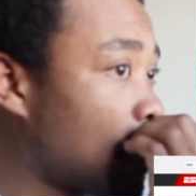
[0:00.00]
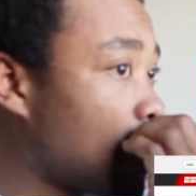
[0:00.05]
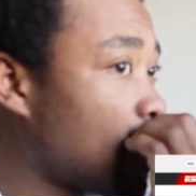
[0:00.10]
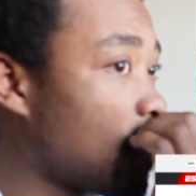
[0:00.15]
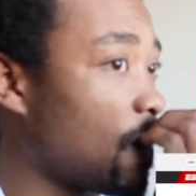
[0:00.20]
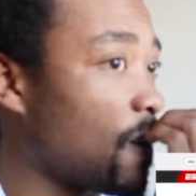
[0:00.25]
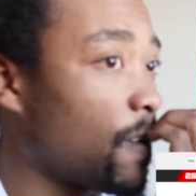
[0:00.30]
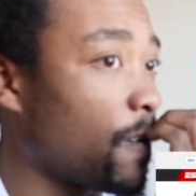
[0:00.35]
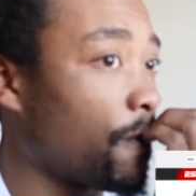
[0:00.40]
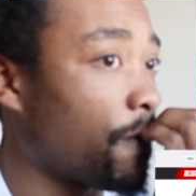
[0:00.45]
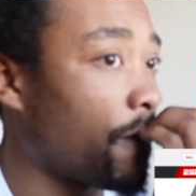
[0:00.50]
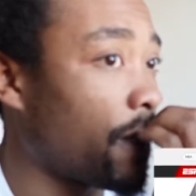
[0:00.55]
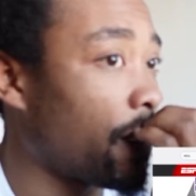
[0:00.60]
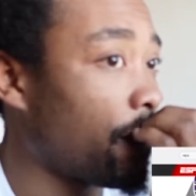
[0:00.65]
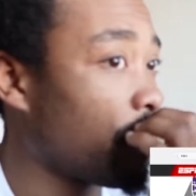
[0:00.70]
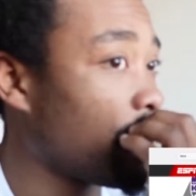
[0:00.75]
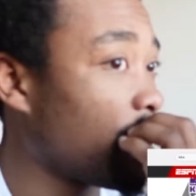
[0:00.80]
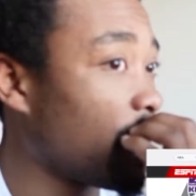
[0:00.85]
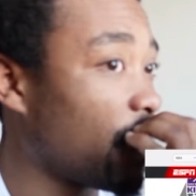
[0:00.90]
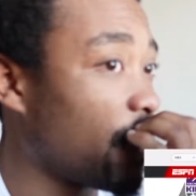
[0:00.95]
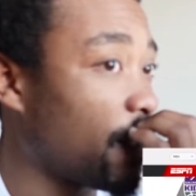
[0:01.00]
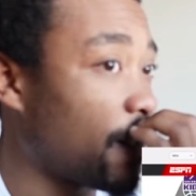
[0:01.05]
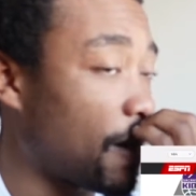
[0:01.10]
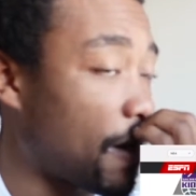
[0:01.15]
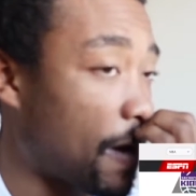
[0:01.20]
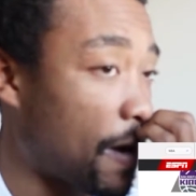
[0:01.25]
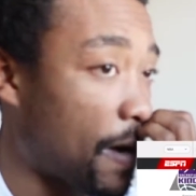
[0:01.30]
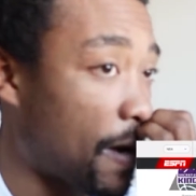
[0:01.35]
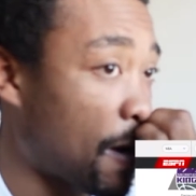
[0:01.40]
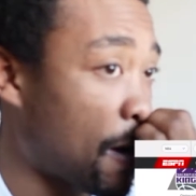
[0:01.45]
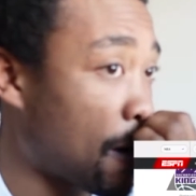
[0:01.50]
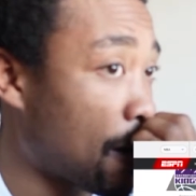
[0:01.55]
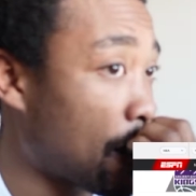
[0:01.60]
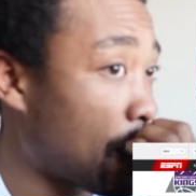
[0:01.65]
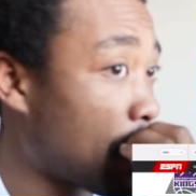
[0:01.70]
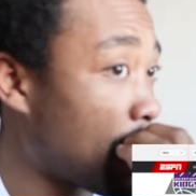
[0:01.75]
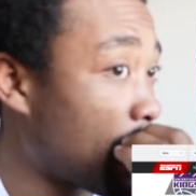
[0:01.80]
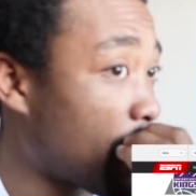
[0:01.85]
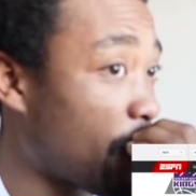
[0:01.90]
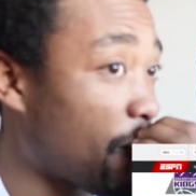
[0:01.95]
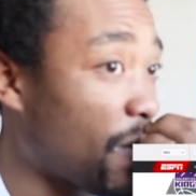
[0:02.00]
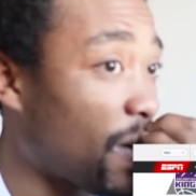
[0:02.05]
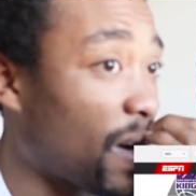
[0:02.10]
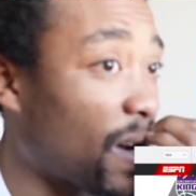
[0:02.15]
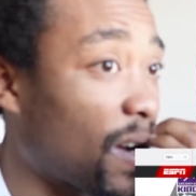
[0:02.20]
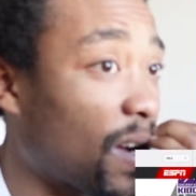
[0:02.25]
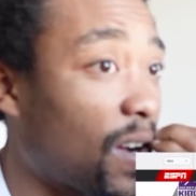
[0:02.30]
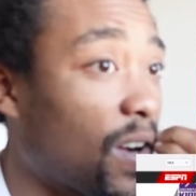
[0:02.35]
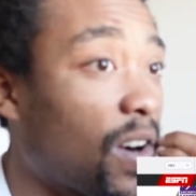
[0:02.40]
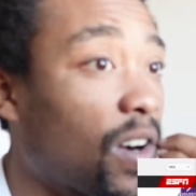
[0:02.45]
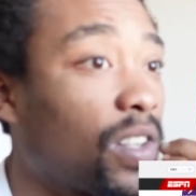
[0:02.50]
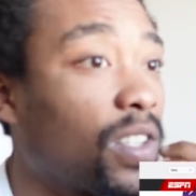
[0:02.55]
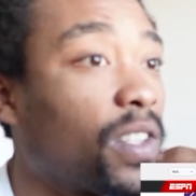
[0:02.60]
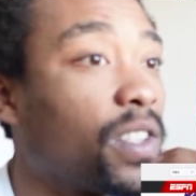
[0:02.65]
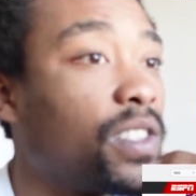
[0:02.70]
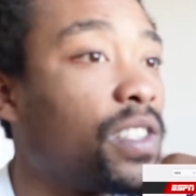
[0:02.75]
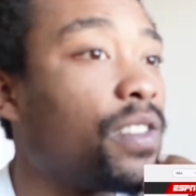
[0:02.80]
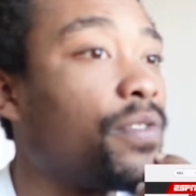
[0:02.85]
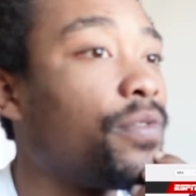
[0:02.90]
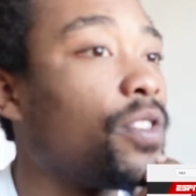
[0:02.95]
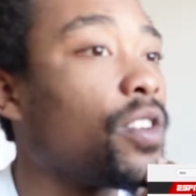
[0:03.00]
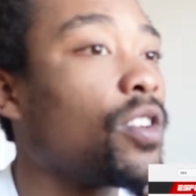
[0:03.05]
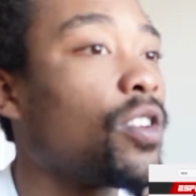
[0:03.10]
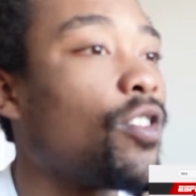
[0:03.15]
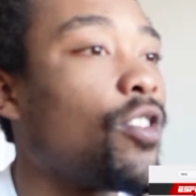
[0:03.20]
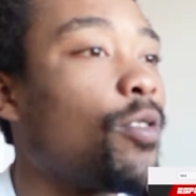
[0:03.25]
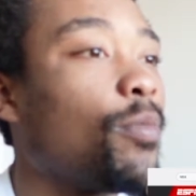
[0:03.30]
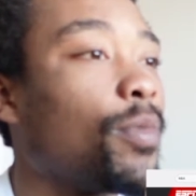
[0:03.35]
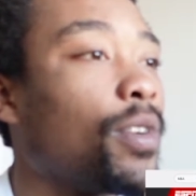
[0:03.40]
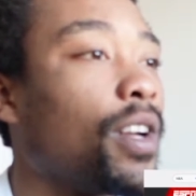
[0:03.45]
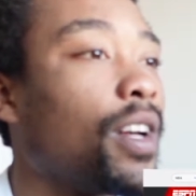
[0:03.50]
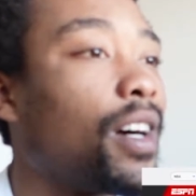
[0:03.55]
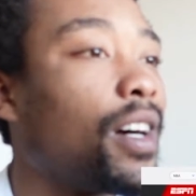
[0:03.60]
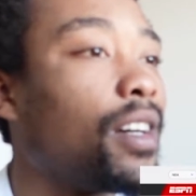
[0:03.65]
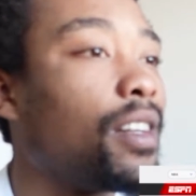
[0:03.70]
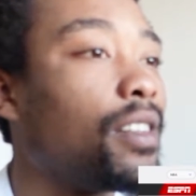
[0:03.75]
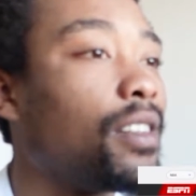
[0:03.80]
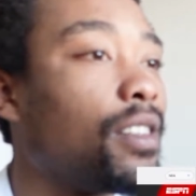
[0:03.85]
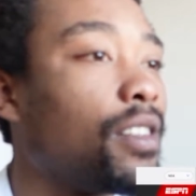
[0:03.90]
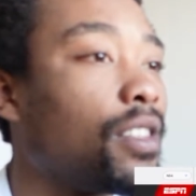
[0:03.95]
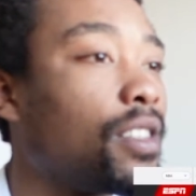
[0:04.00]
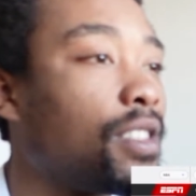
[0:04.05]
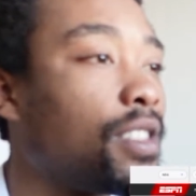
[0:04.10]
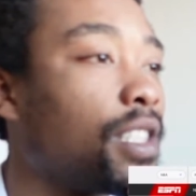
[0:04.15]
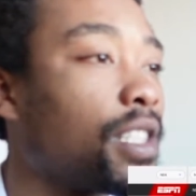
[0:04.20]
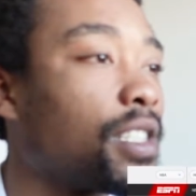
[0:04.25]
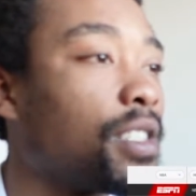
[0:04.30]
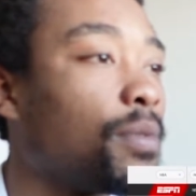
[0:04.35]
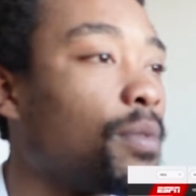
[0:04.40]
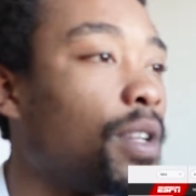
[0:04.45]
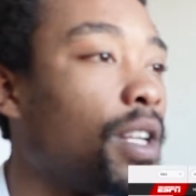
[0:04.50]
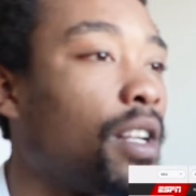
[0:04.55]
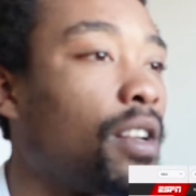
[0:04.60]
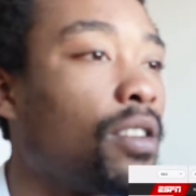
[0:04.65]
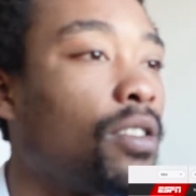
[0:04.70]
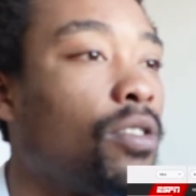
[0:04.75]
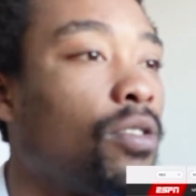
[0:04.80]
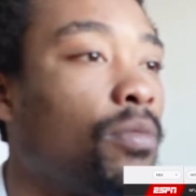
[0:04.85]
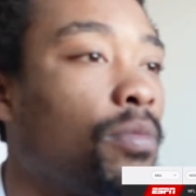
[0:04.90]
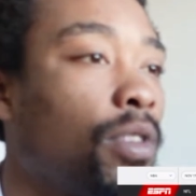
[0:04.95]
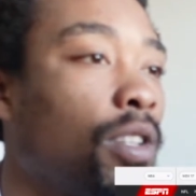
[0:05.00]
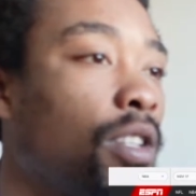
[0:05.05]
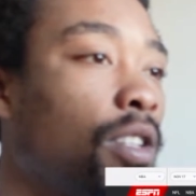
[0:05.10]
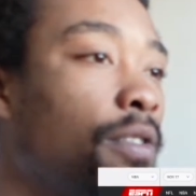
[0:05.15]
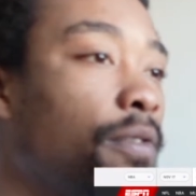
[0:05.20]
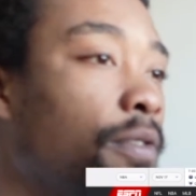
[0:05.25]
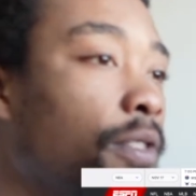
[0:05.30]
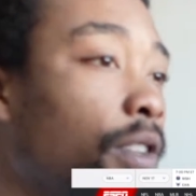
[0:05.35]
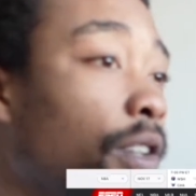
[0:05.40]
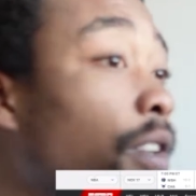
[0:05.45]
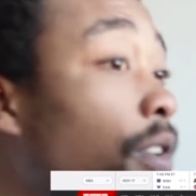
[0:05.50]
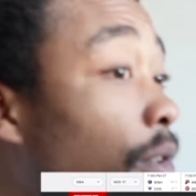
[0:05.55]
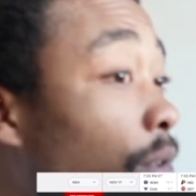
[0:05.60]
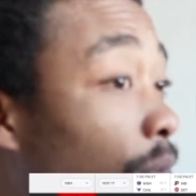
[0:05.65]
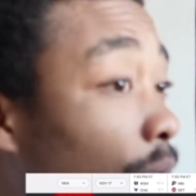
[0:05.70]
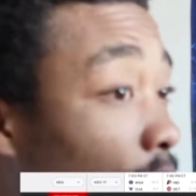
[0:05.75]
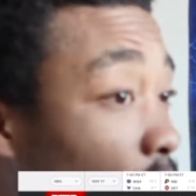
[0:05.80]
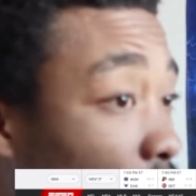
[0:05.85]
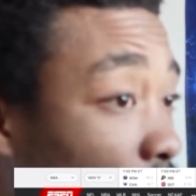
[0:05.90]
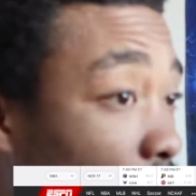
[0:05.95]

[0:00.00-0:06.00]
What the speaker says: are favored, regardless if they're home or not. They're 6-1 at home. Good for you.